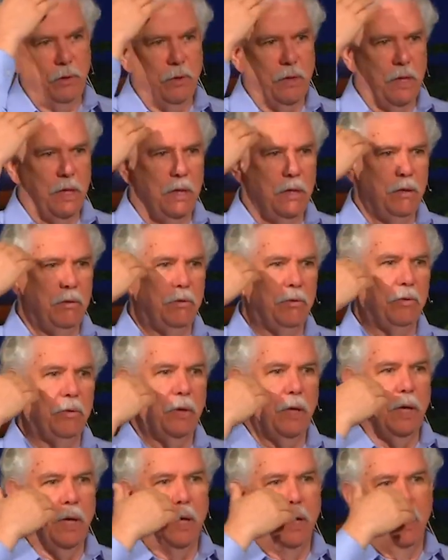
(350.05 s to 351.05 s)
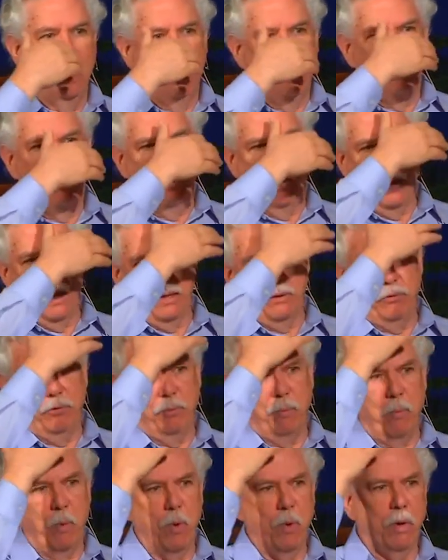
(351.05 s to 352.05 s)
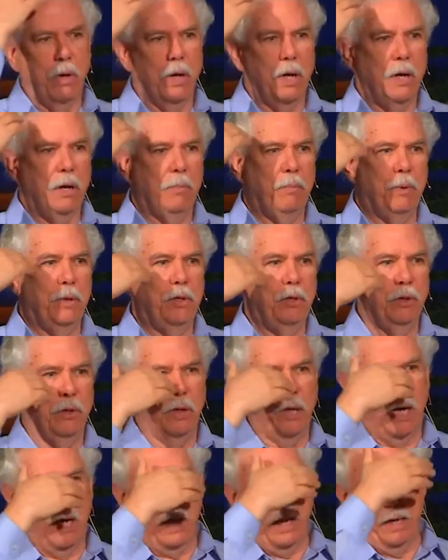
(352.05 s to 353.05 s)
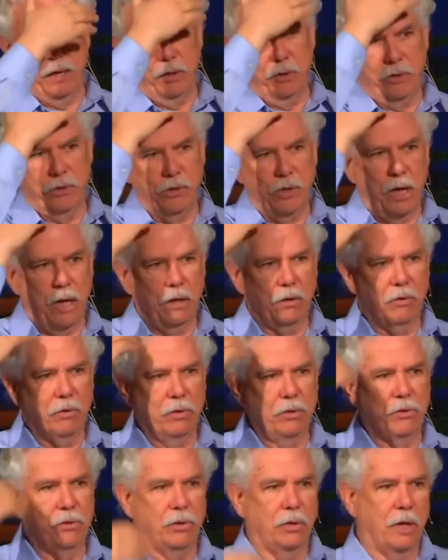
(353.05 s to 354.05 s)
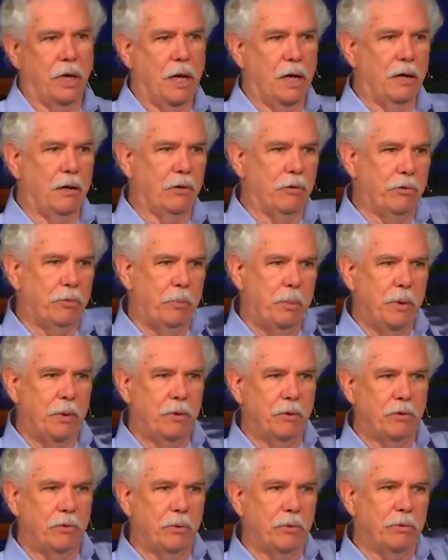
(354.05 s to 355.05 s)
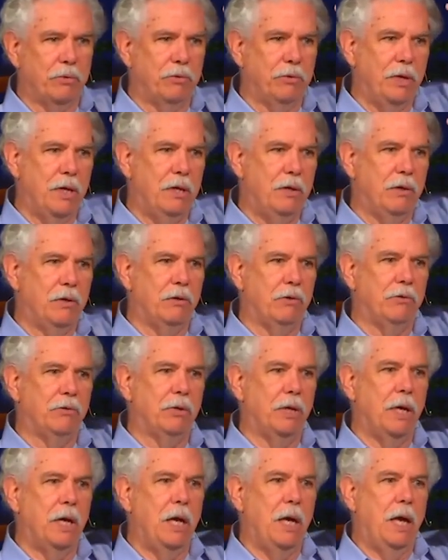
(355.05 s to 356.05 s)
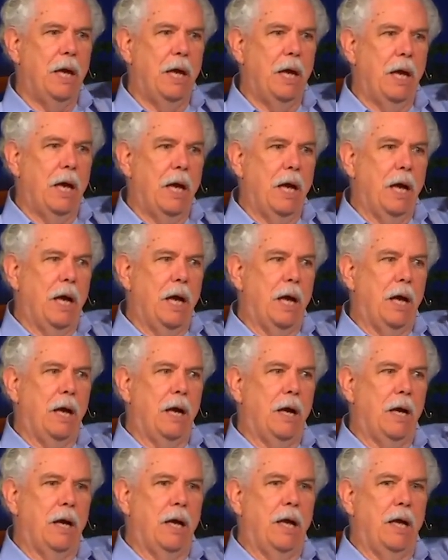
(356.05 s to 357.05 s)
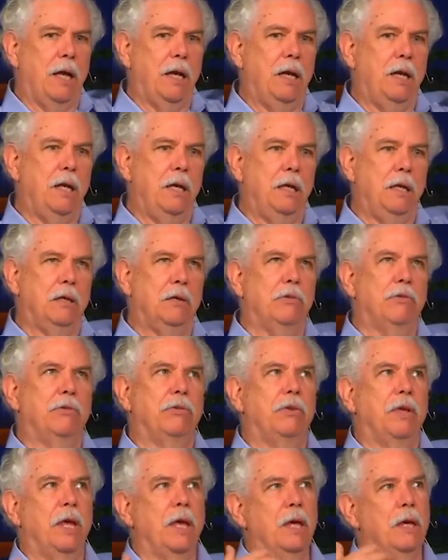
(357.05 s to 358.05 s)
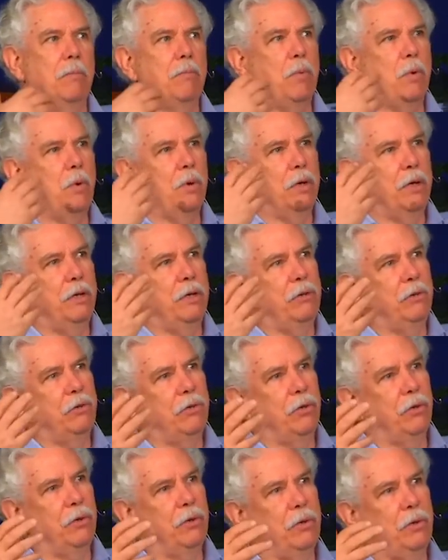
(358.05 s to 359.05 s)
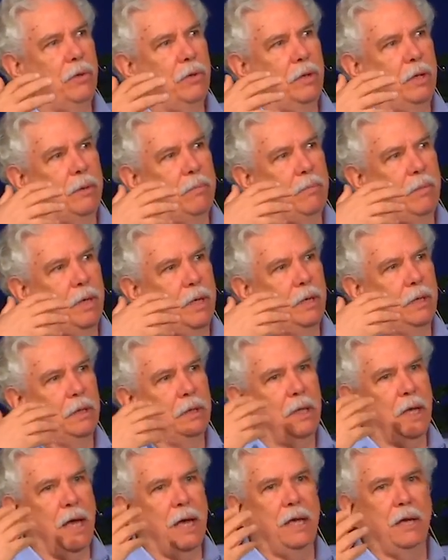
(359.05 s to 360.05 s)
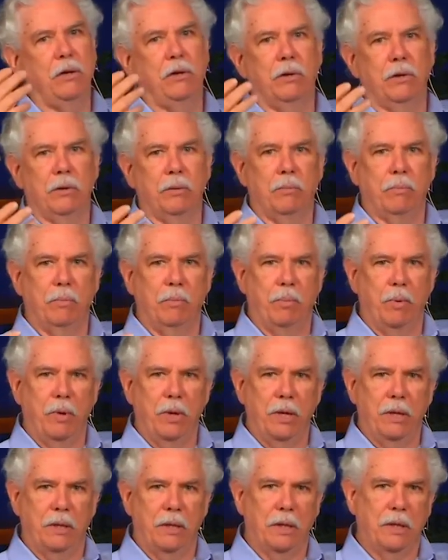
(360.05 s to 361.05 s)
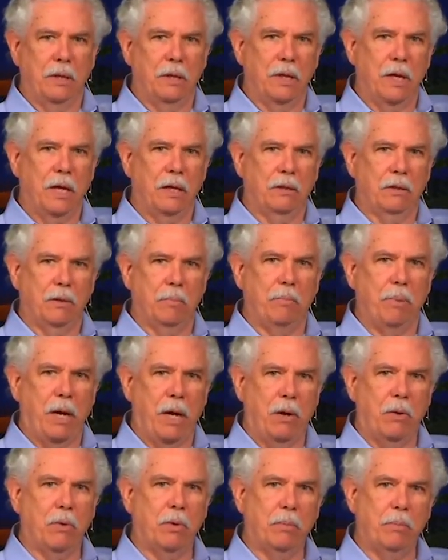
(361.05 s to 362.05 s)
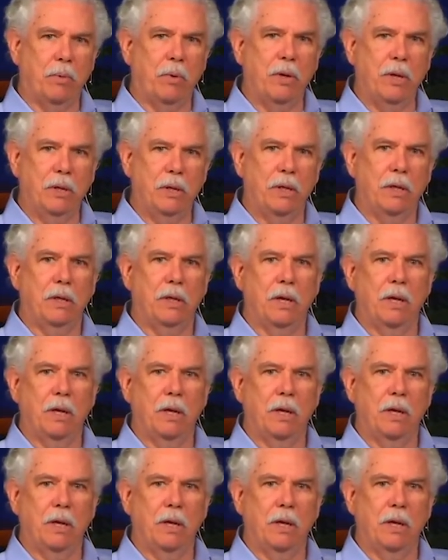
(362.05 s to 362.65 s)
these breaths more up in your higher chakras, your higher spiritual centers. And it's a more internal, a lighter breathing, not the power breathing